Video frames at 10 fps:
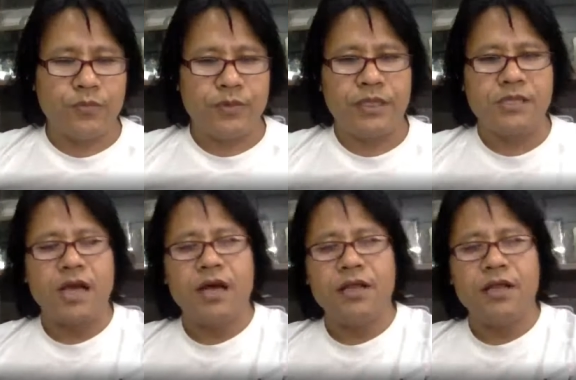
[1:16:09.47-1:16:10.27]
these
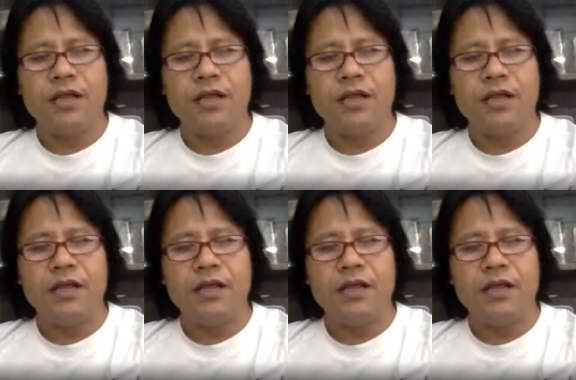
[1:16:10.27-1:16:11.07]
are the
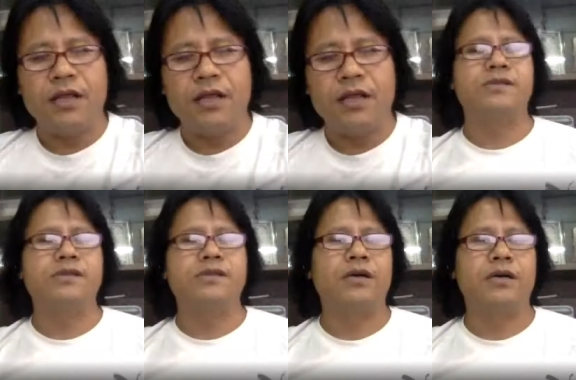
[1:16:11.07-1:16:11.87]
specifications
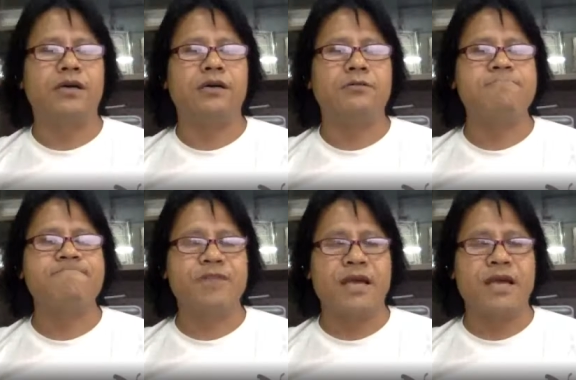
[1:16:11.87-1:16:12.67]

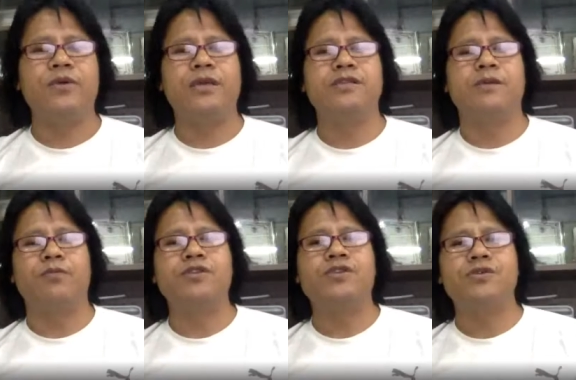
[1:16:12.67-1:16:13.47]
that we
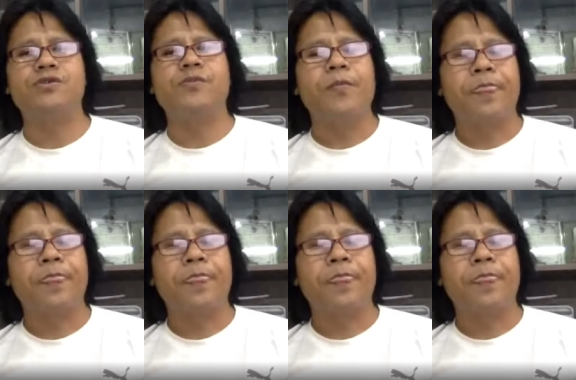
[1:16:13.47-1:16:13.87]
supposed to